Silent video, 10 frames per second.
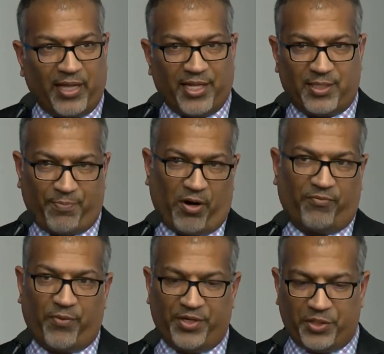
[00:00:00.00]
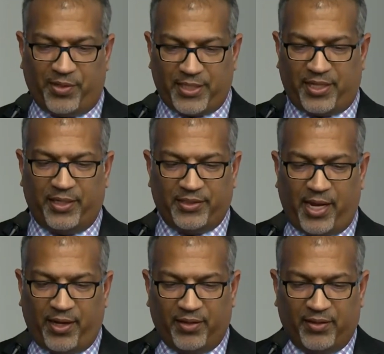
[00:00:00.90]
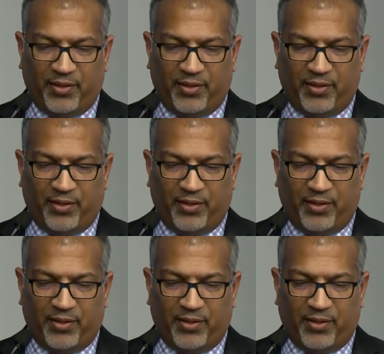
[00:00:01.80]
That's part of what we do as a think tank.